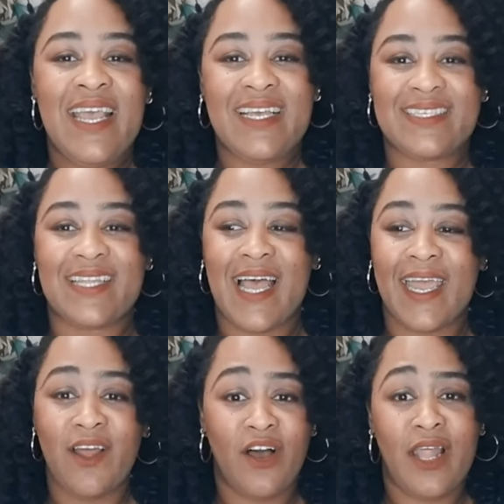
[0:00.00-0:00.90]
It's
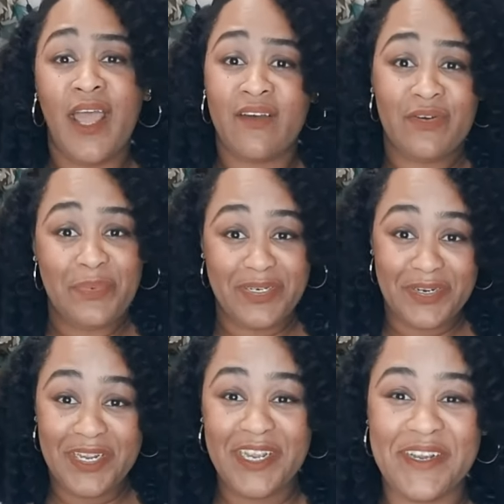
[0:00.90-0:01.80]
light. All I have up under
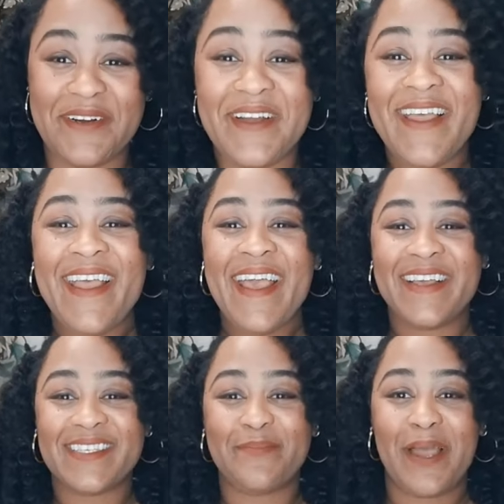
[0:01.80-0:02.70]
here
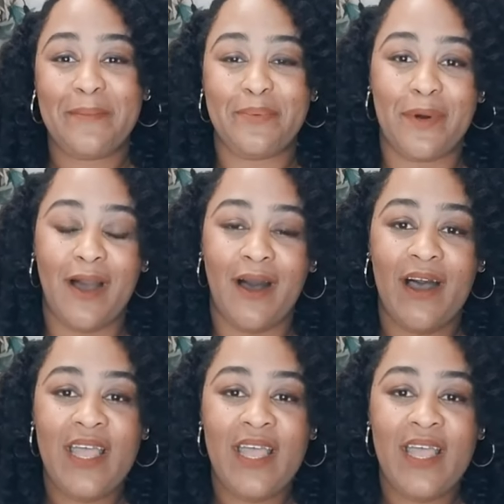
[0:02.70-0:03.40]
is my bra,